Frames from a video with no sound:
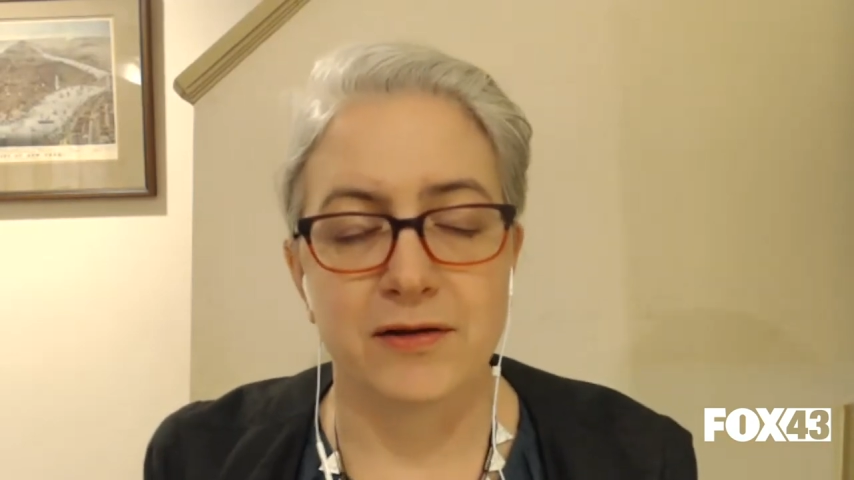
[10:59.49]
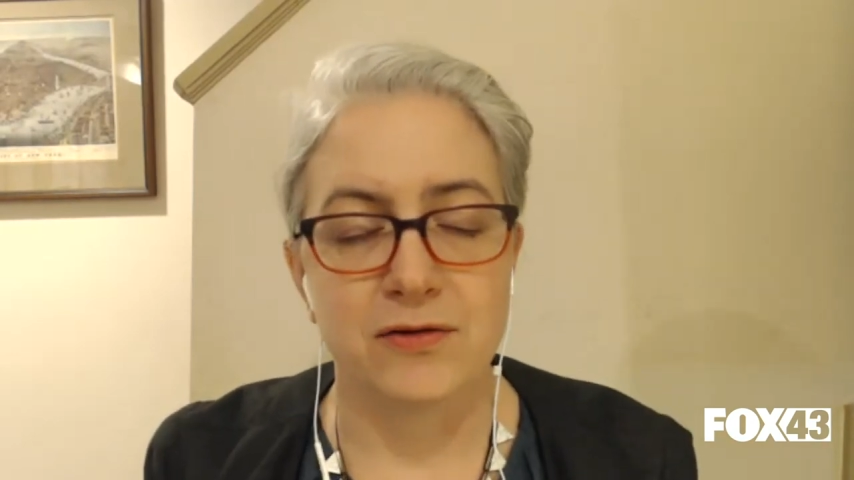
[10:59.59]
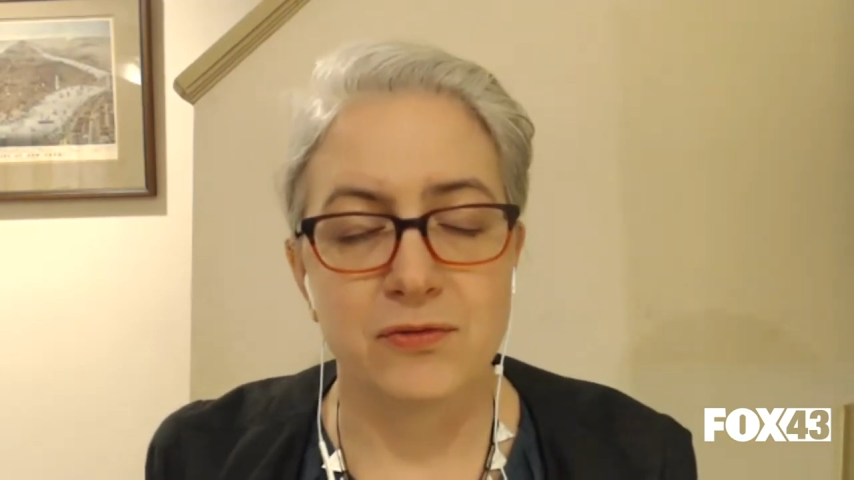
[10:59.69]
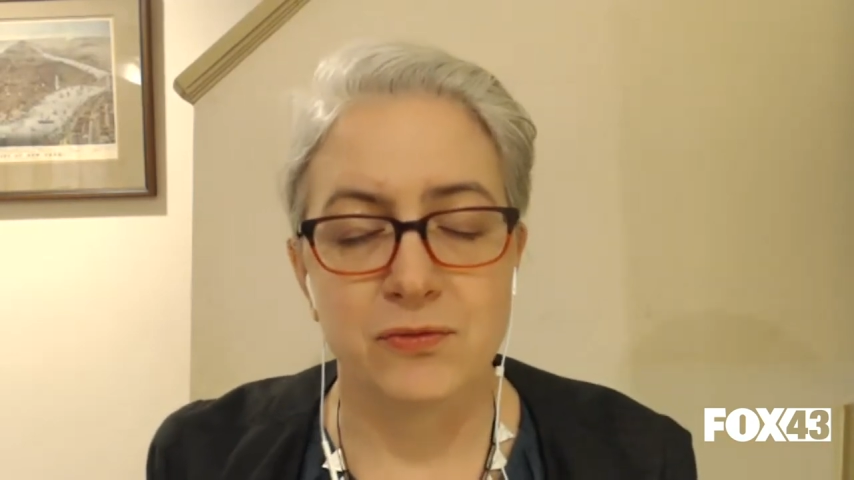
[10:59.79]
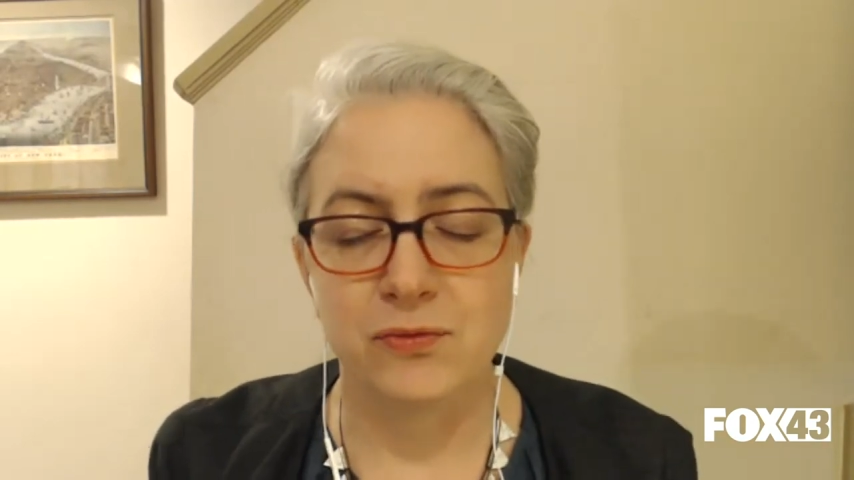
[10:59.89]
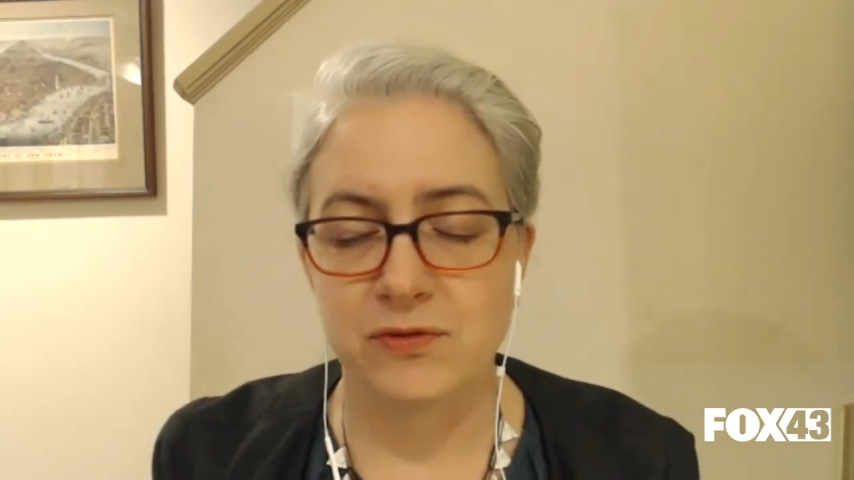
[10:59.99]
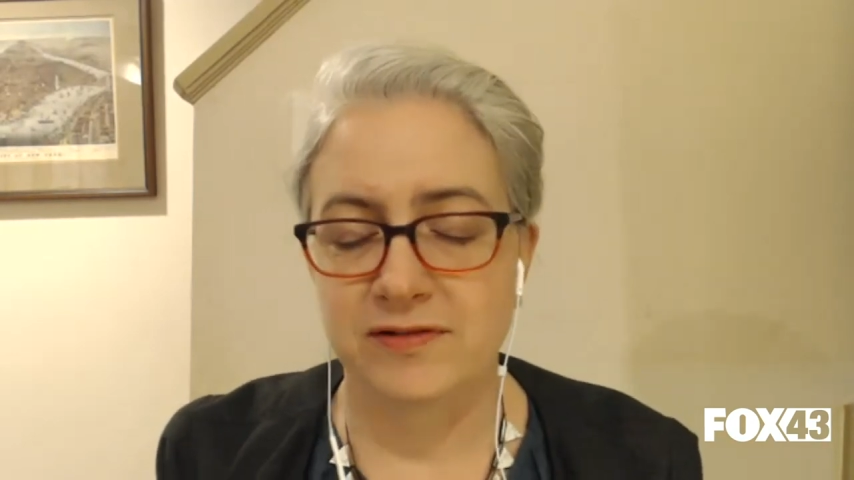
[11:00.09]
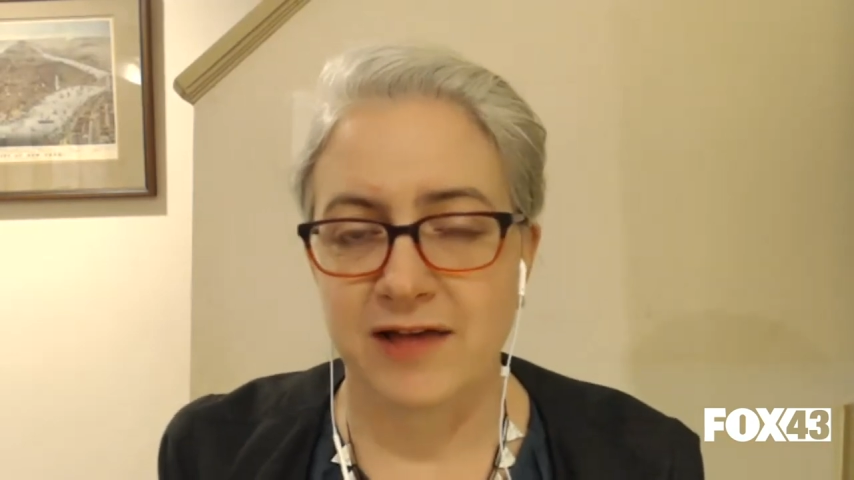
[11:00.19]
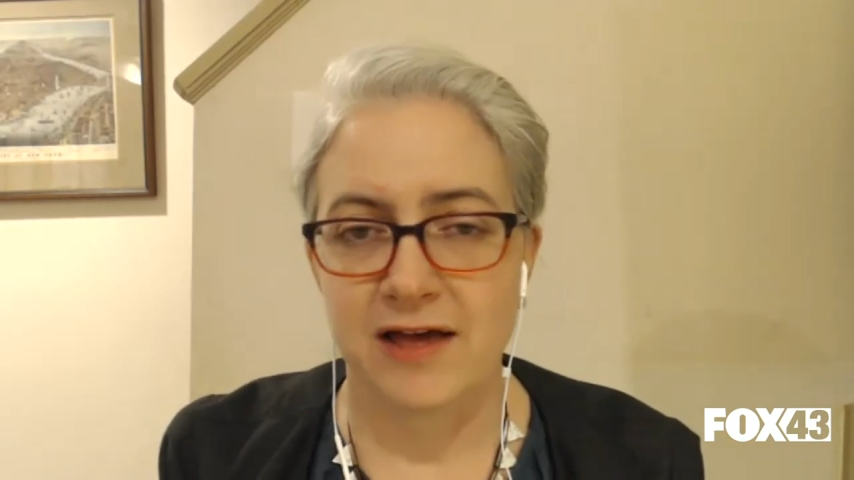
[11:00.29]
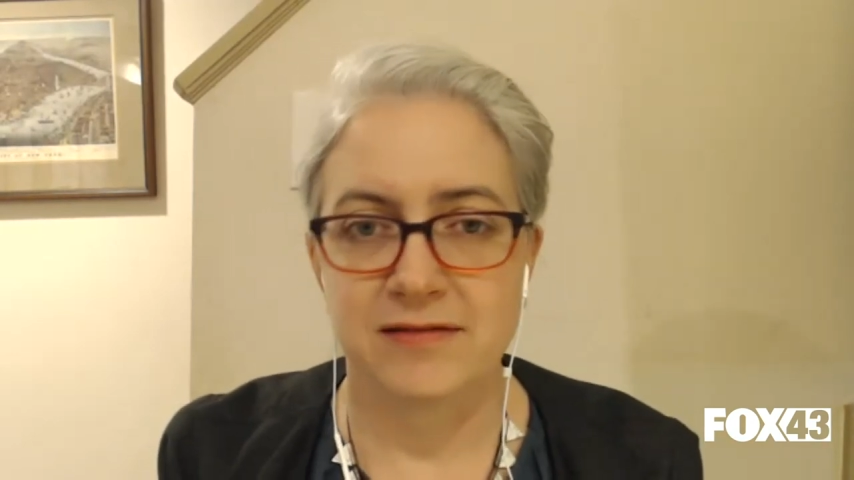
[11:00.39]
new
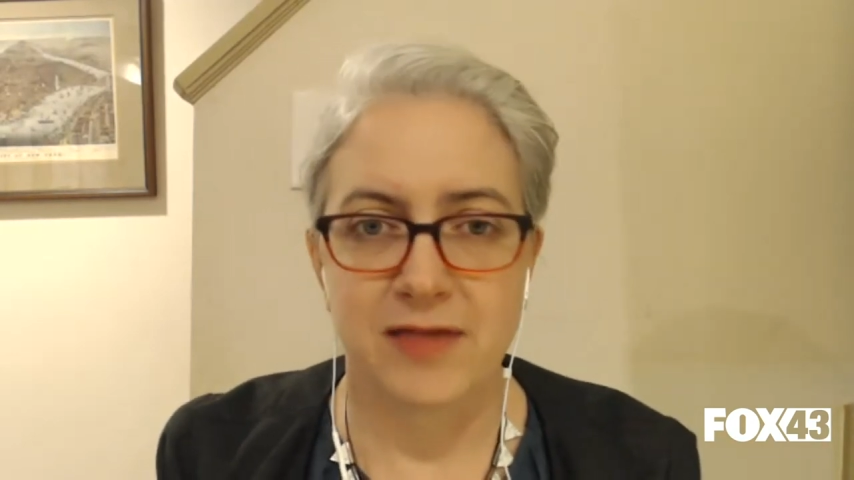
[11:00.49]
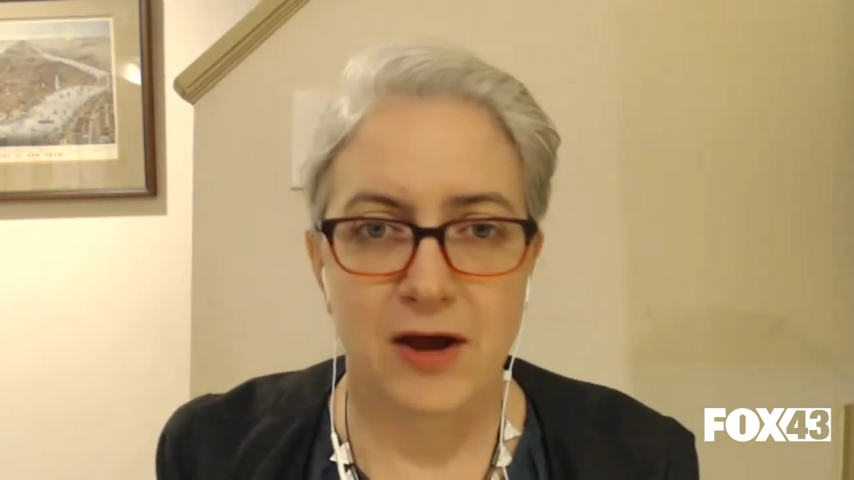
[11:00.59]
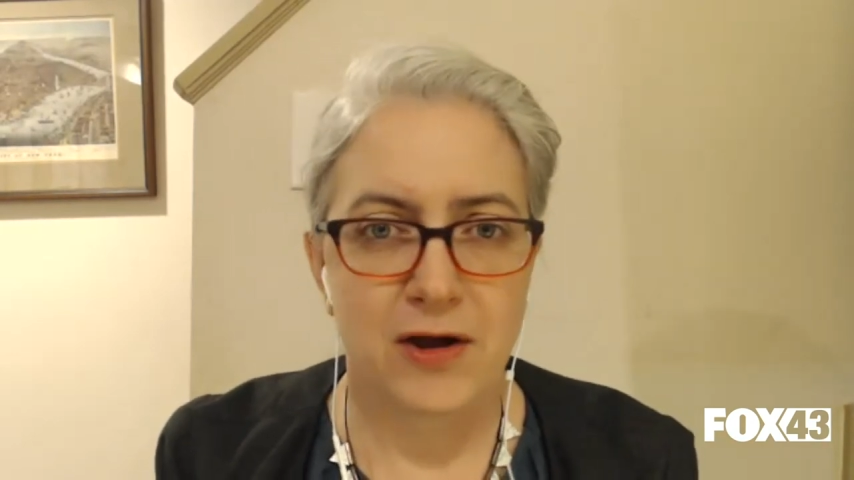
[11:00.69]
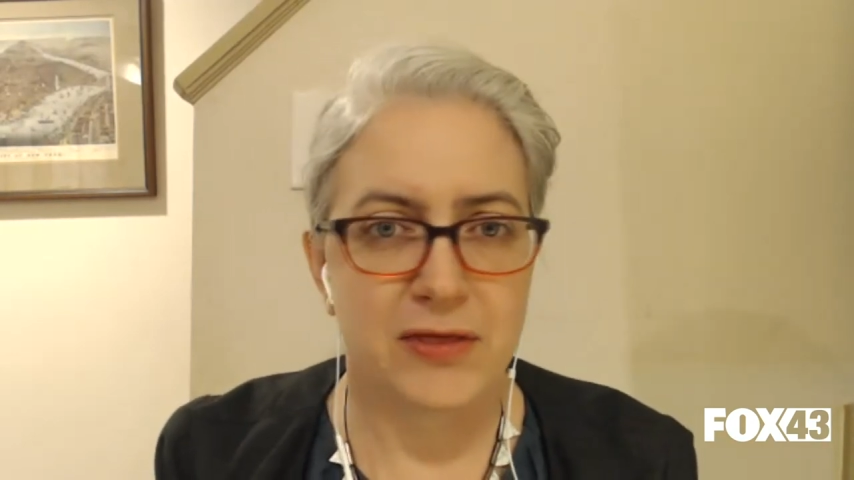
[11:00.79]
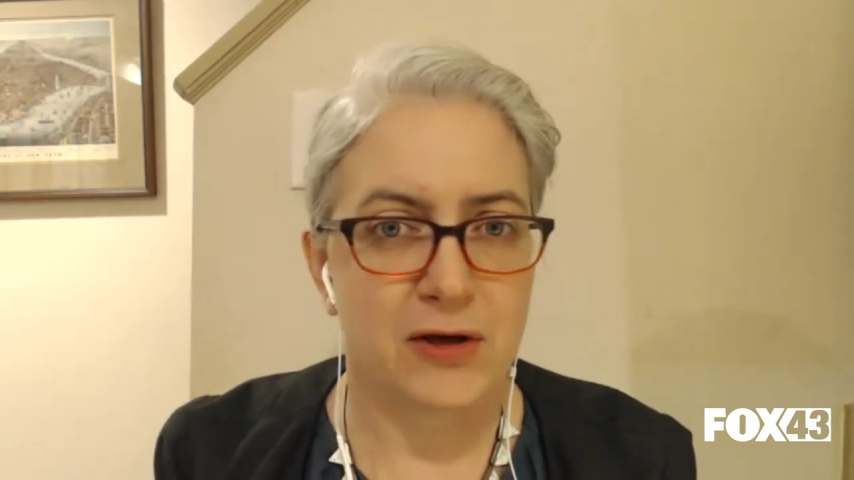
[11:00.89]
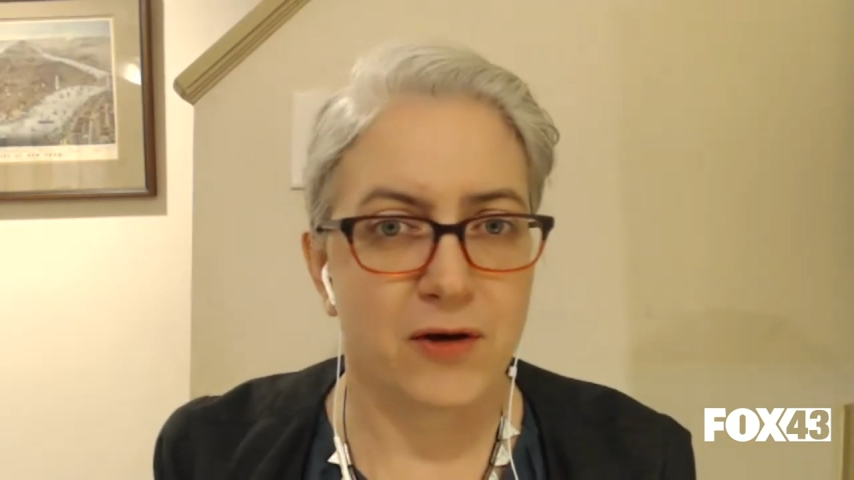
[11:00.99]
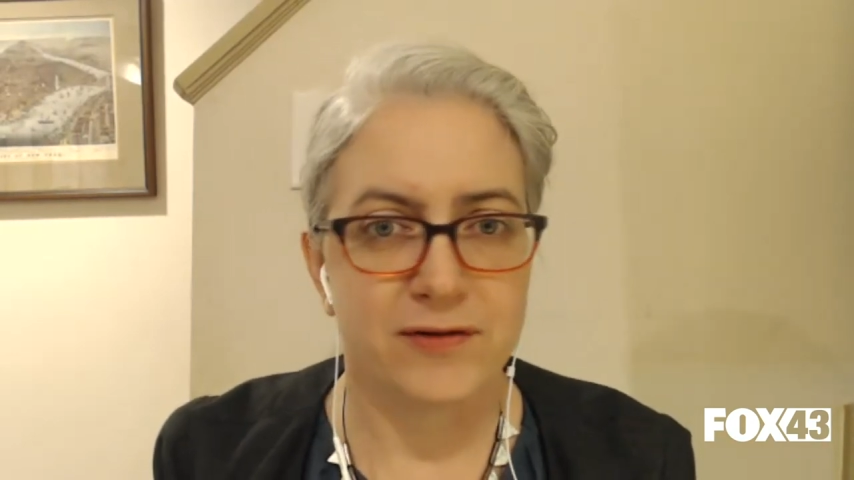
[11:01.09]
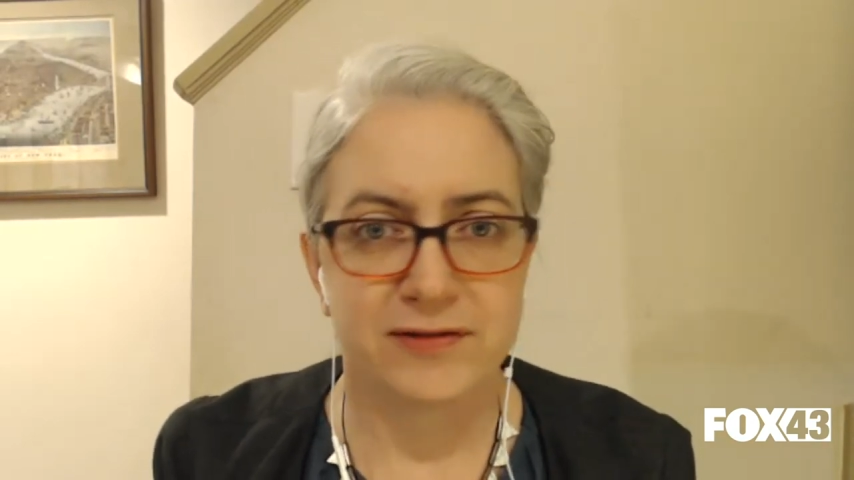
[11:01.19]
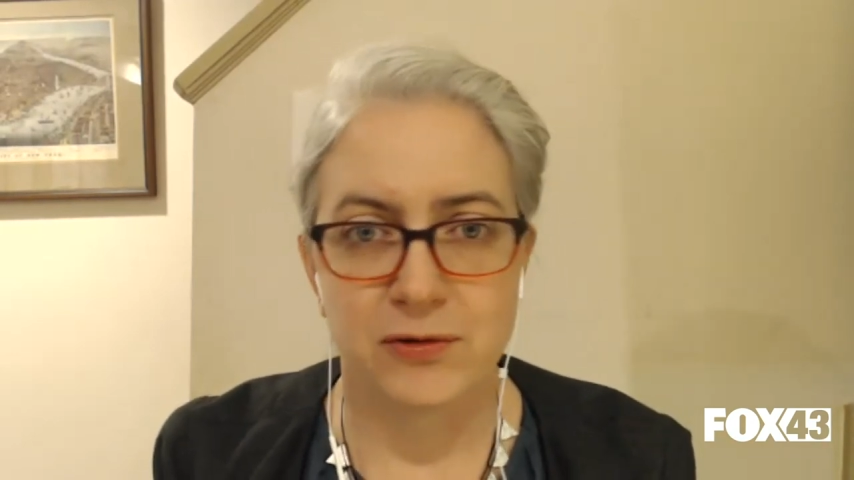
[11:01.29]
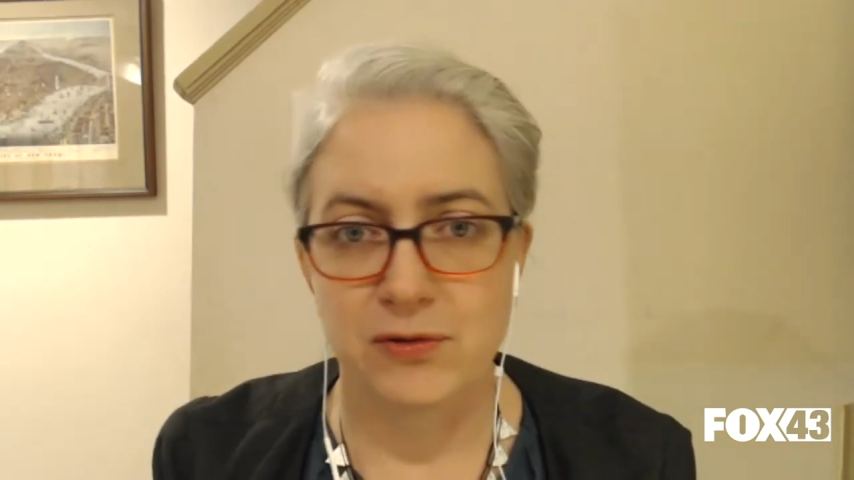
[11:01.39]
designs there. I think
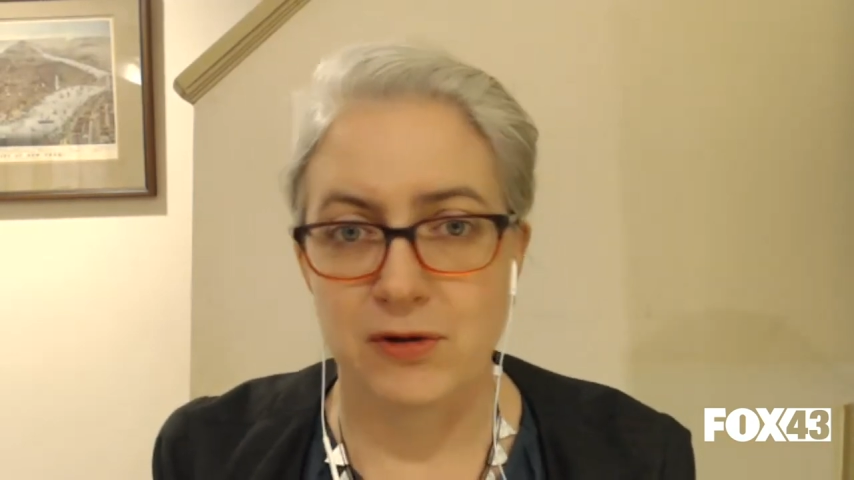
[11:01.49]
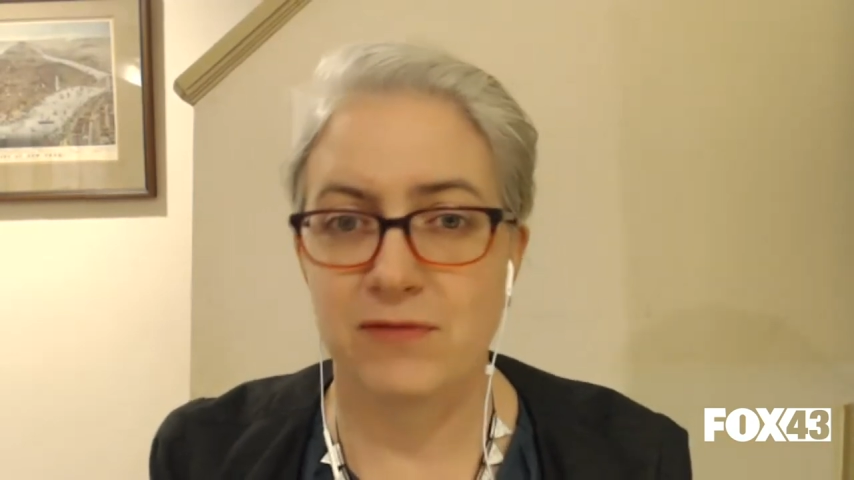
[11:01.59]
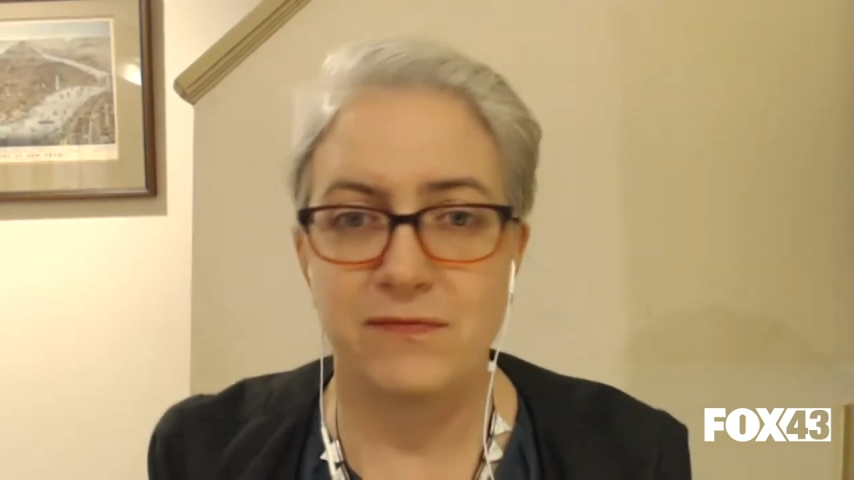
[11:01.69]
also you know the